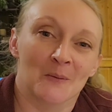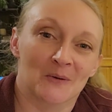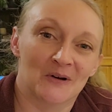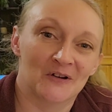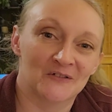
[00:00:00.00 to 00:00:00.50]

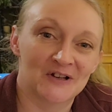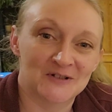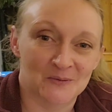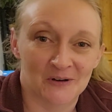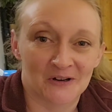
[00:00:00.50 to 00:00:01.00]
But
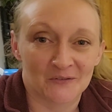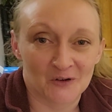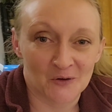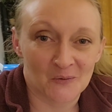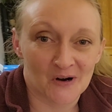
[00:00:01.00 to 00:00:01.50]
lovelies, wherever
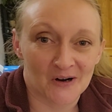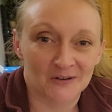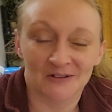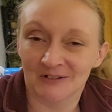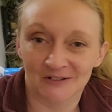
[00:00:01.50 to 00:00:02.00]
you
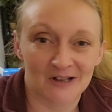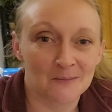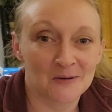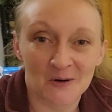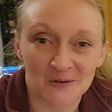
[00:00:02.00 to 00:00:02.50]
are, let
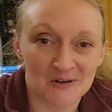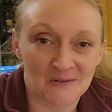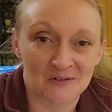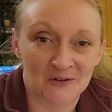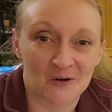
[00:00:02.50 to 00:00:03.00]
me know
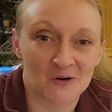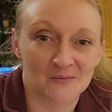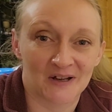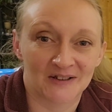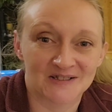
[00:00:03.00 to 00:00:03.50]
down in the
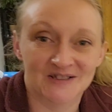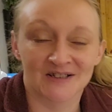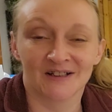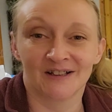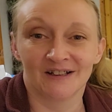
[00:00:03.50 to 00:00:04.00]

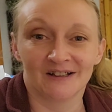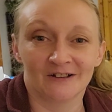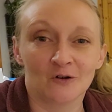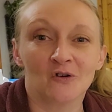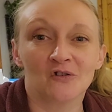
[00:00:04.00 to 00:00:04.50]
comments
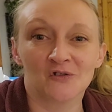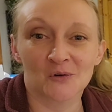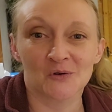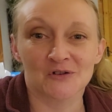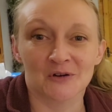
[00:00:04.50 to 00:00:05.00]
your
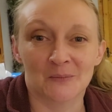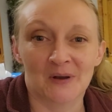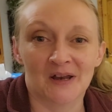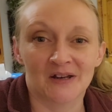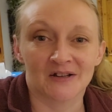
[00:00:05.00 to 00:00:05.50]
thoughts and
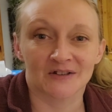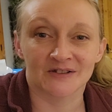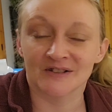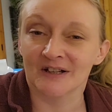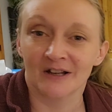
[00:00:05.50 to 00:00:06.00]

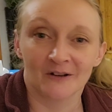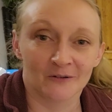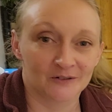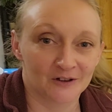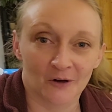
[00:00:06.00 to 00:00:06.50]
opinions.
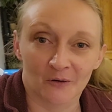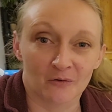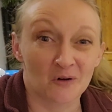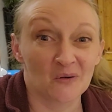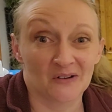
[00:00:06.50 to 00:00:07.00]
You know,
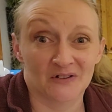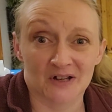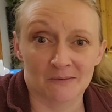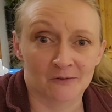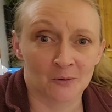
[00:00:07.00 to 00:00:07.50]
if we all had the
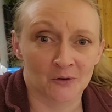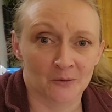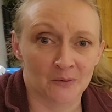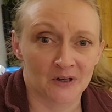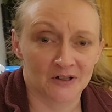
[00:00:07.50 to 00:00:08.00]
same thoughts
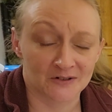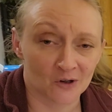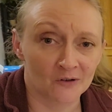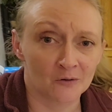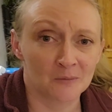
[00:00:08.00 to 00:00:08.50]
and opinions,
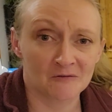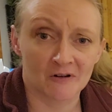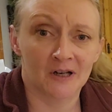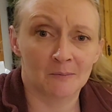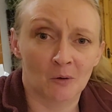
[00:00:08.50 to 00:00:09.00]
life would be
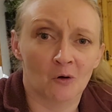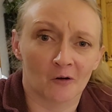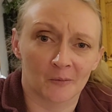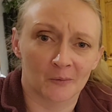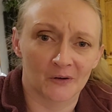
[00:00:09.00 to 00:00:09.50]
really
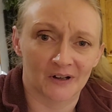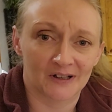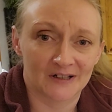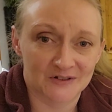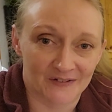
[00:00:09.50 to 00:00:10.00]
boring, wouldn't
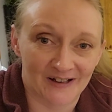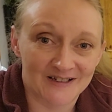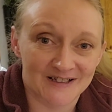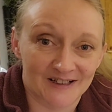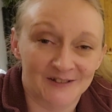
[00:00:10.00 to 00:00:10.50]
it? Let's
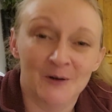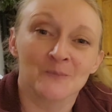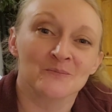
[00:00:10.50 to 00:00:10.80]
face it.